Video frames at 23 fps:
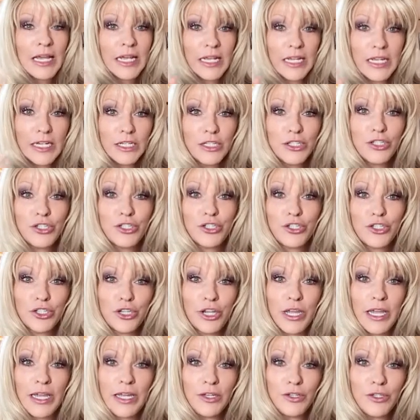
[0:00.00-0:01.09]
is
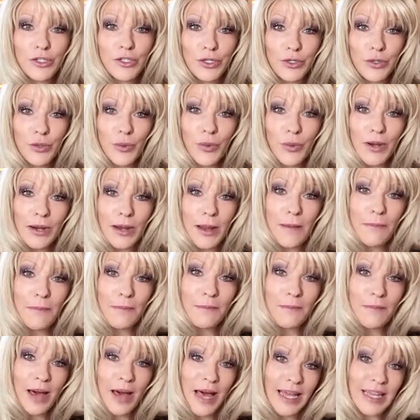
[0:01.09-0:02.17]
change your
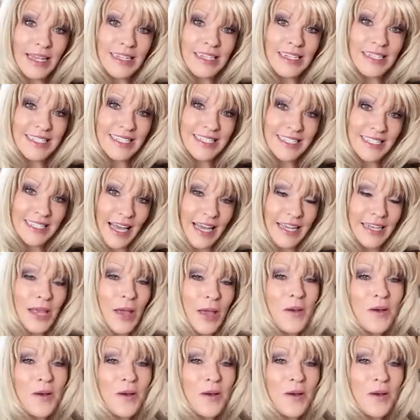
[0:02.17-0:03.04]
mindset.